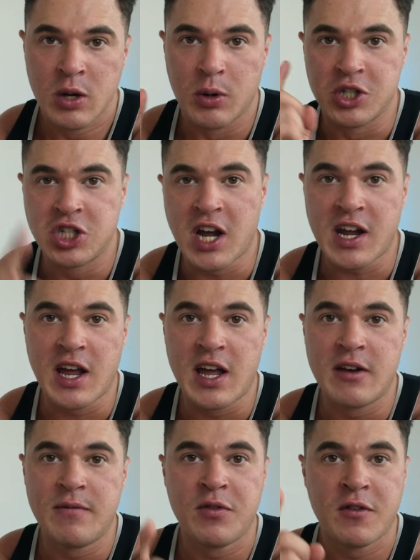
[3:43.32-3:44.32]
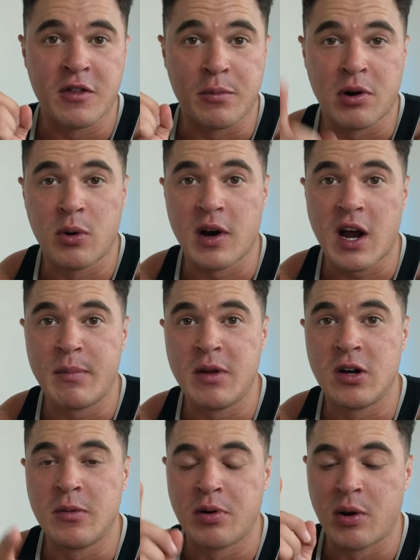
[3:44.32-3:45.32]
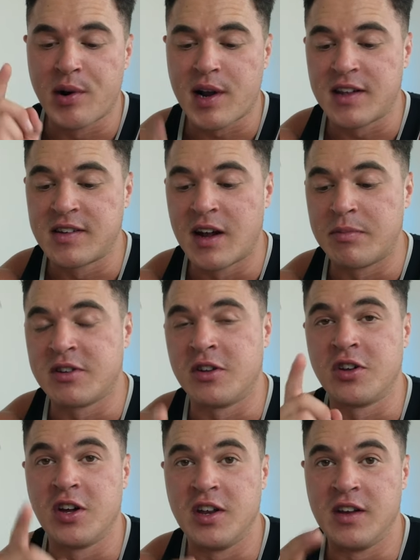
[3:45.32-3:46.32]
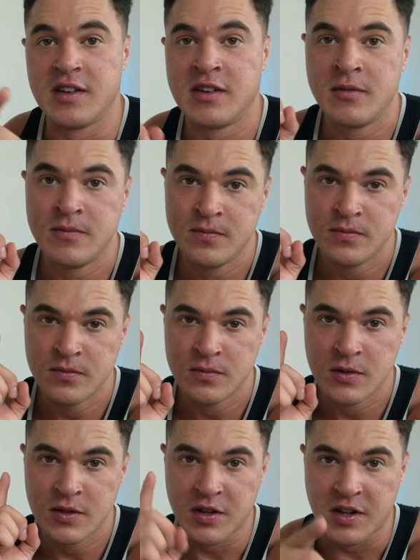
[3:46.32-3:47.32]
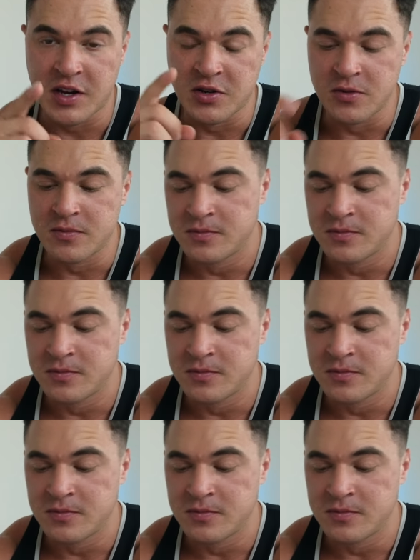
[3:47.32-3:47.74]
We'll check in for the pre-workout meal, pre-workout subs, all the goodies. So stay tuned.